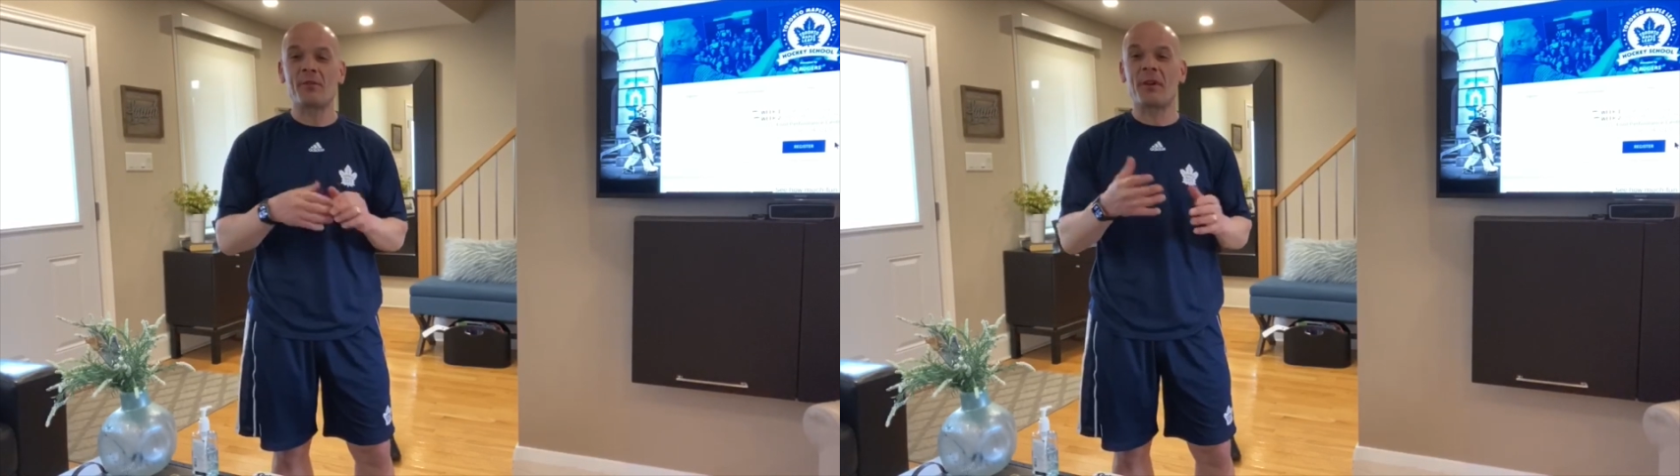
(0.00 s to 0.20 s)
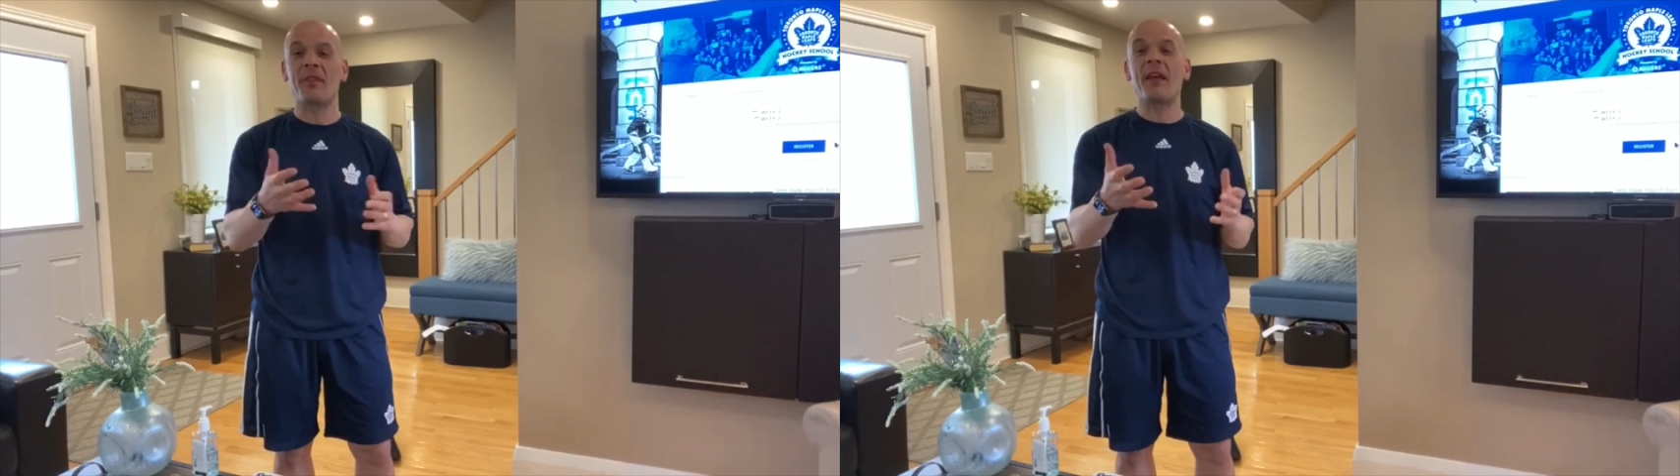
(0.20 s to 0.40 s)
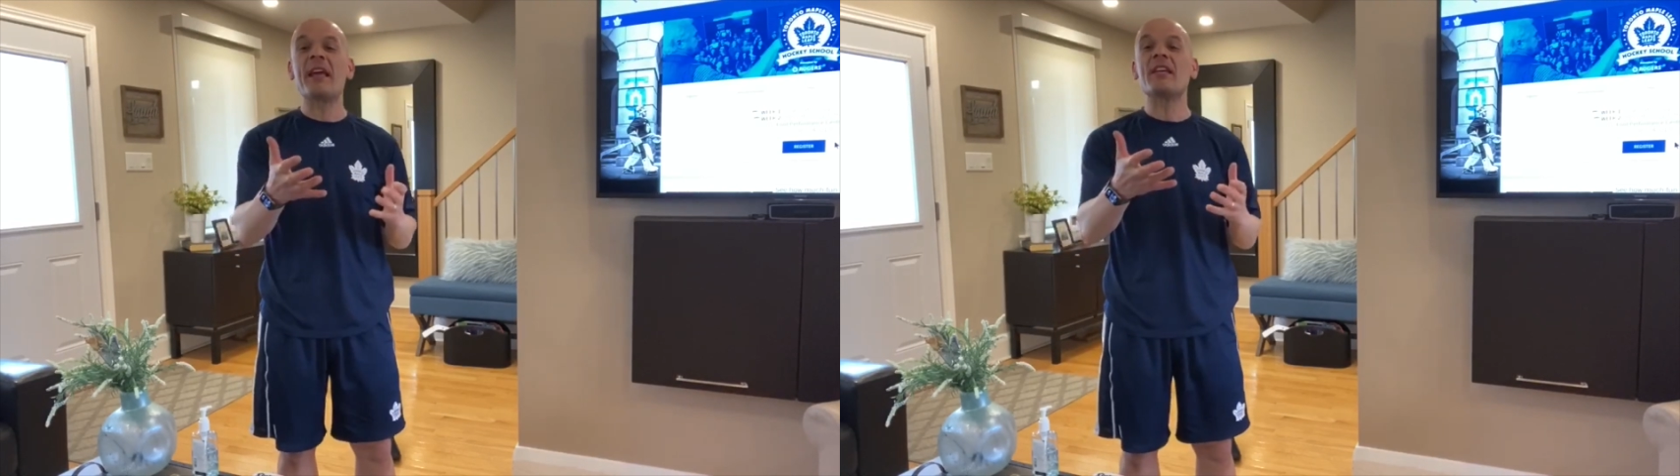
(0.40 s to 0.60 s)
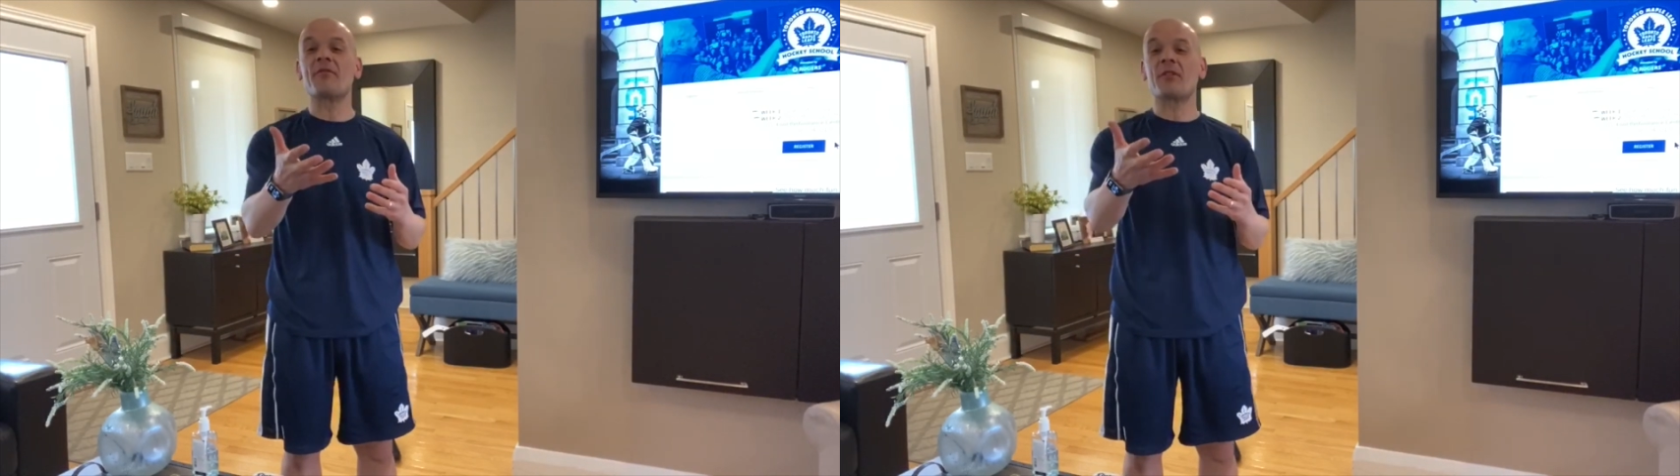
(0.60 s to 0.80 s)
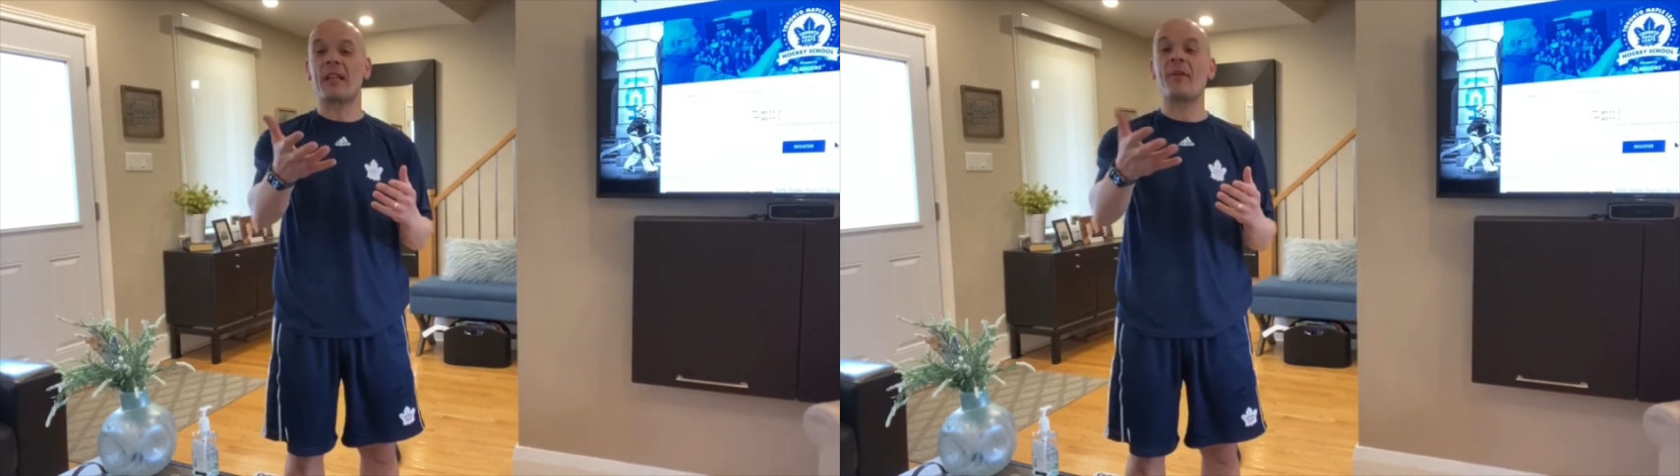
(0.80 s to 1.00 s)
I want to thank you
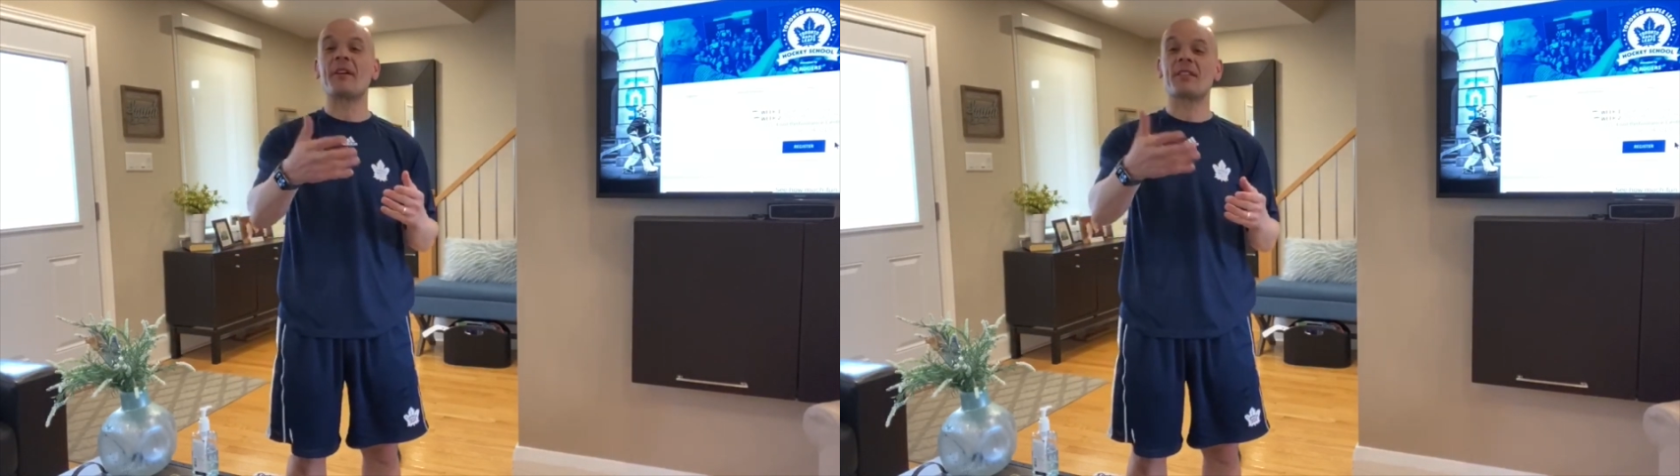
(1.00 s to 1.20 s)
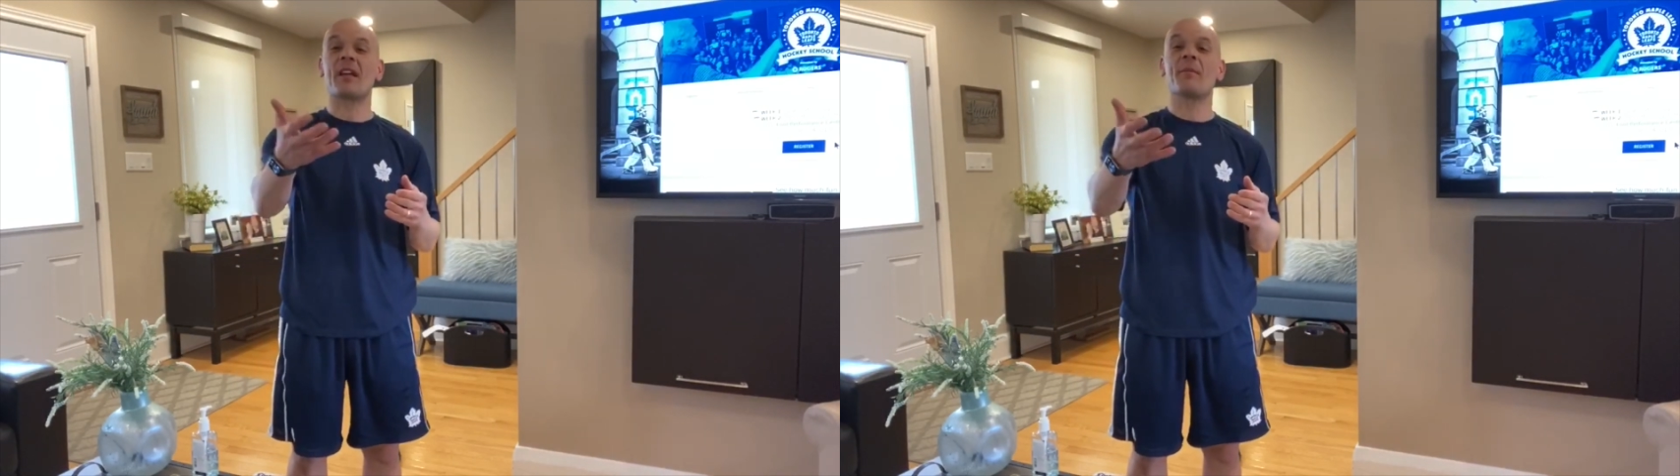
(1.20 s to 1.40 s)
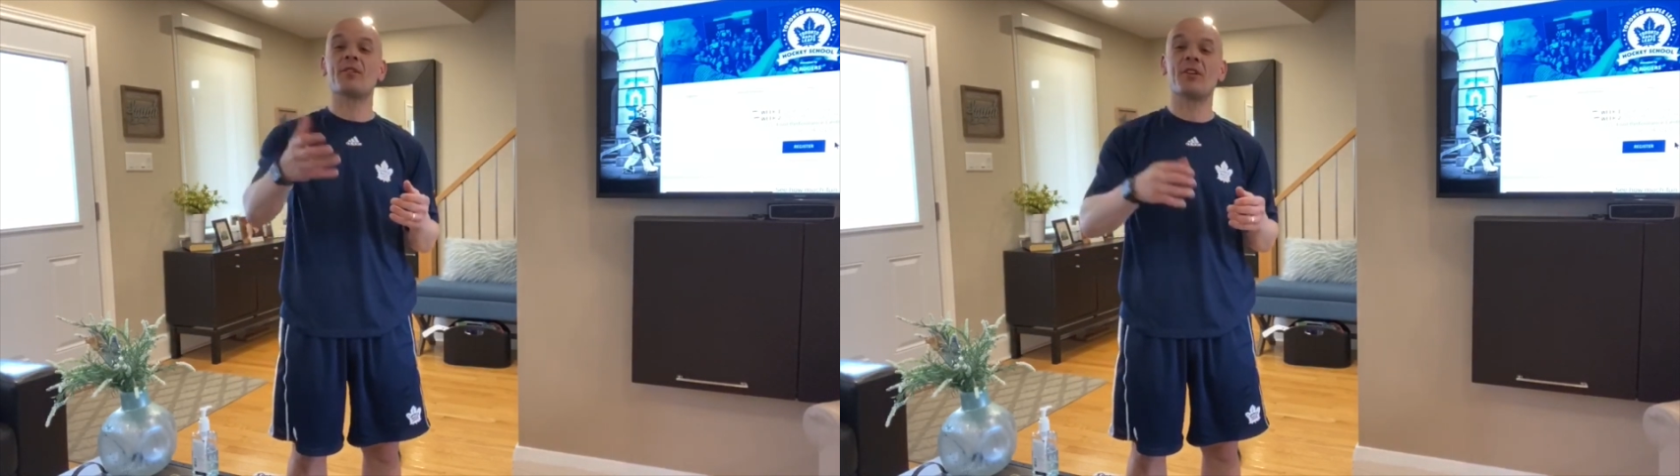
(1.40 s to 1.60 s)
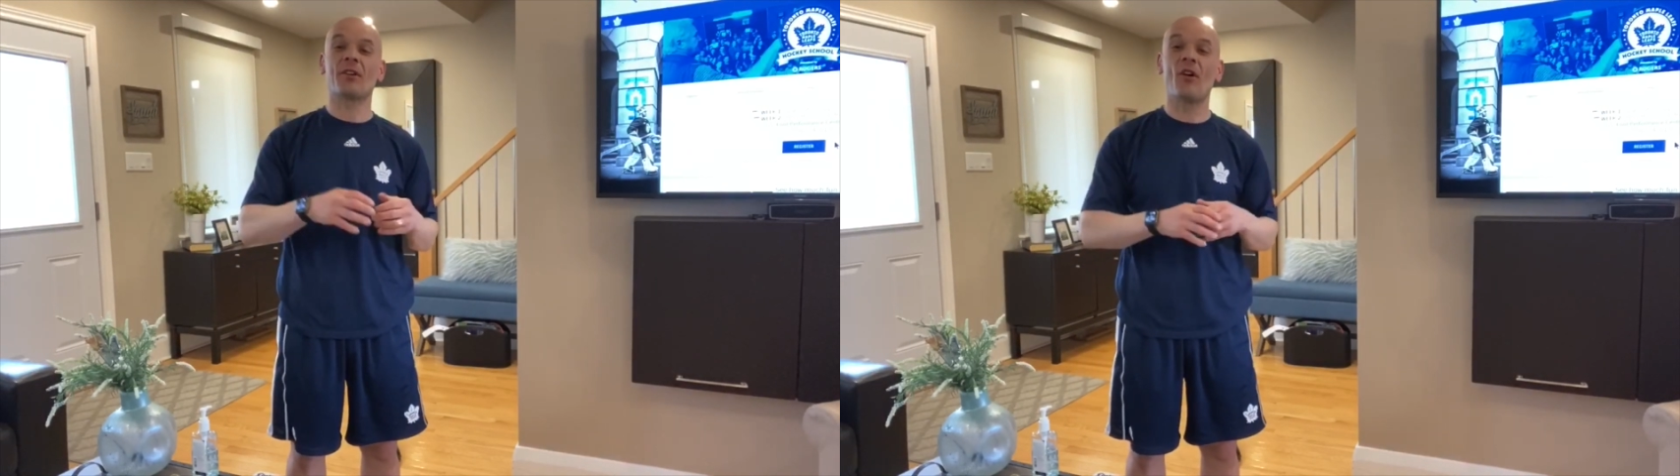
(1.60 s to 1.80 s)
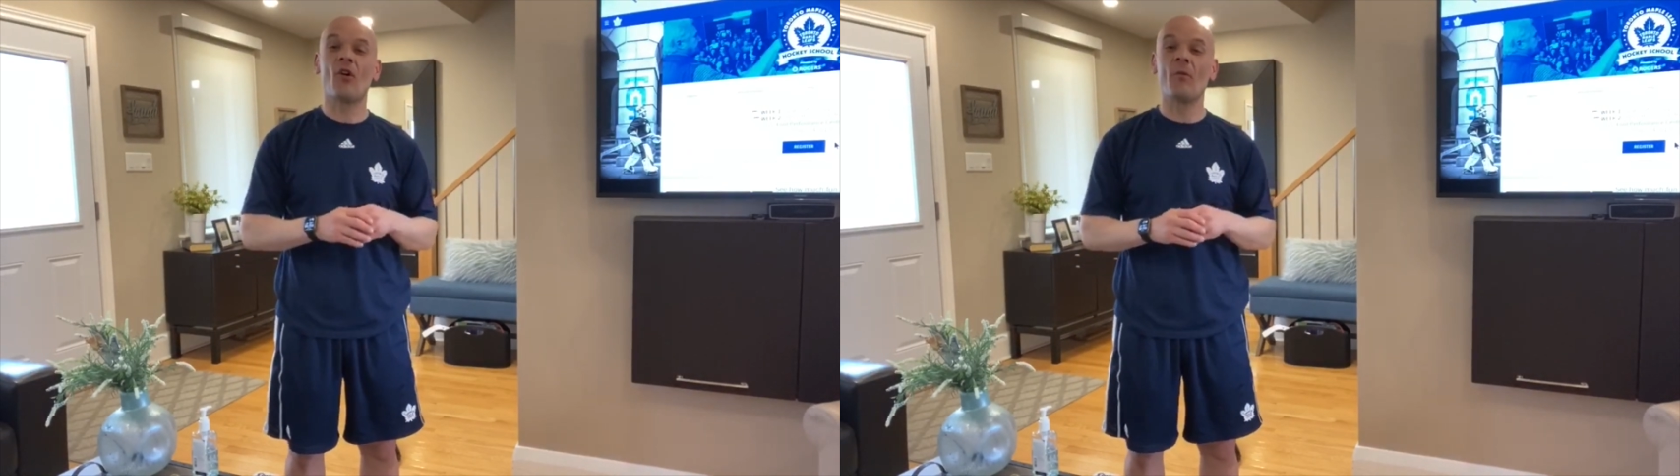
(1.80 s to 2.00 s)
for allowing us to come into your
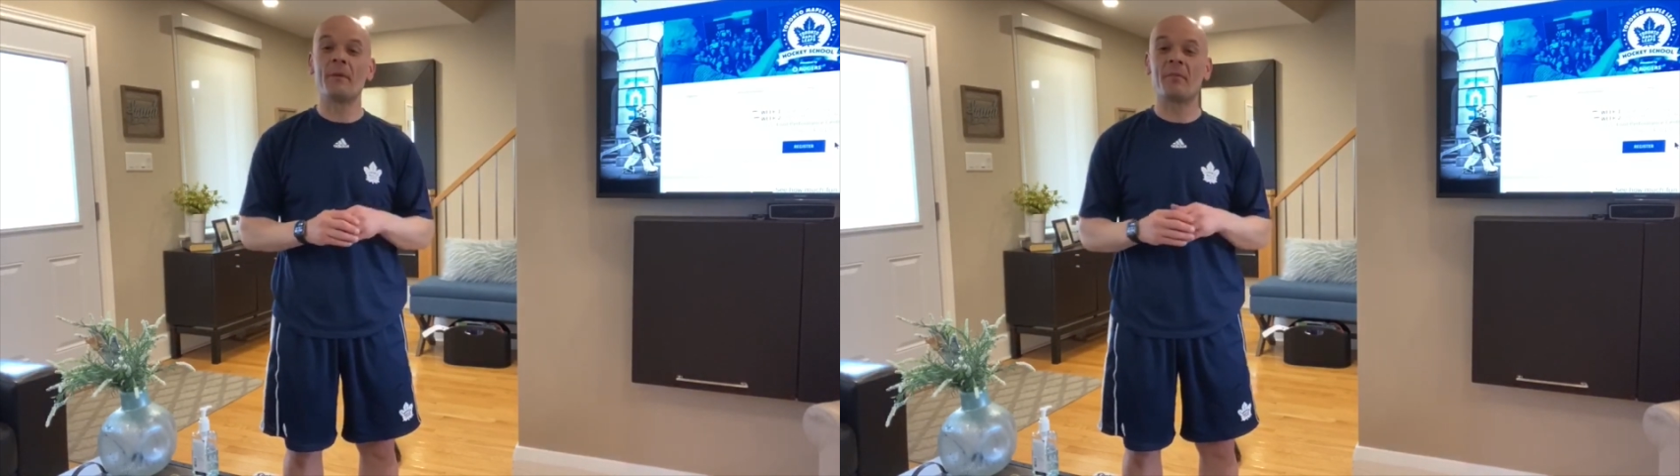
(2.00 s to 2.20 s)
home